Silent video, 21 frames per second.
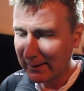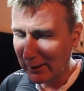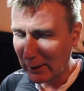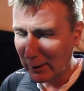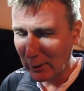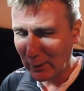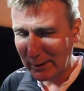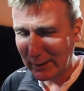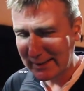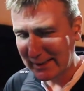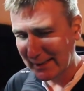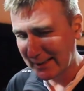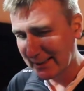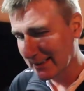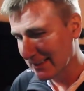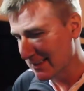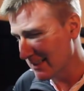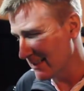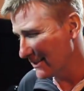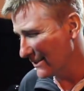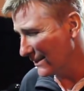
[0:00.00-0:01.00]
You know, I
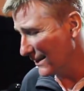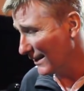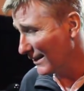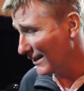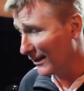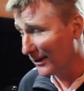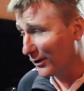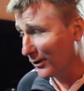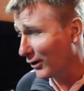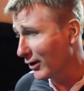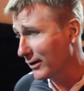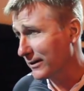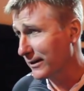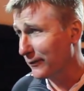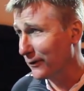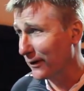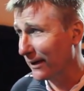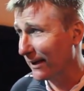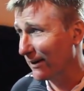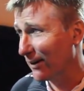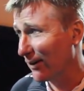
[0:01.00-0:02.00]
think it's they're all
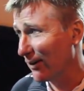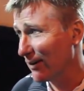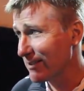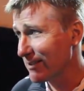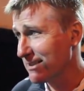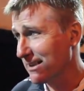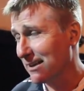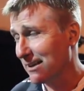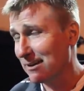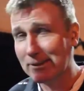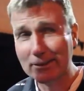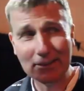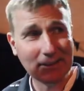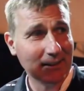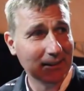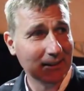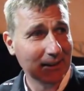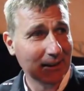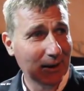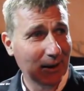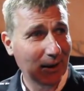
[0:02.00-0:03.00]
different, of course. You know,
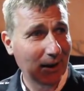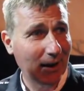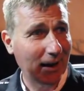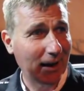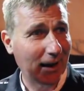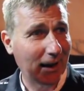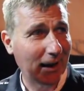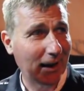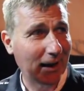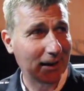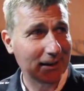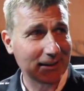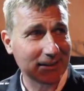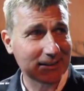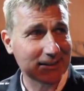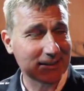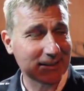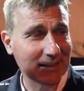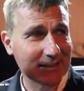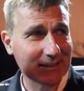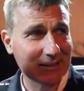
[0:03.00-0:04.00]

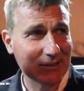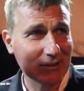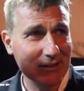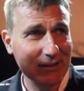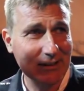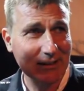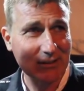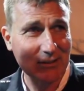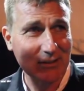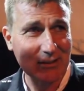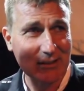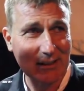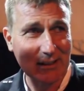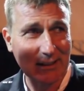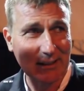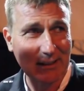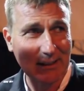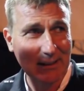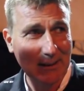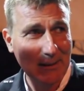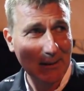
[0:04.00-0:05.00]
it's just
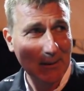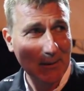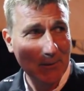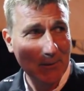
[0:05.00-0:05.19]
obviously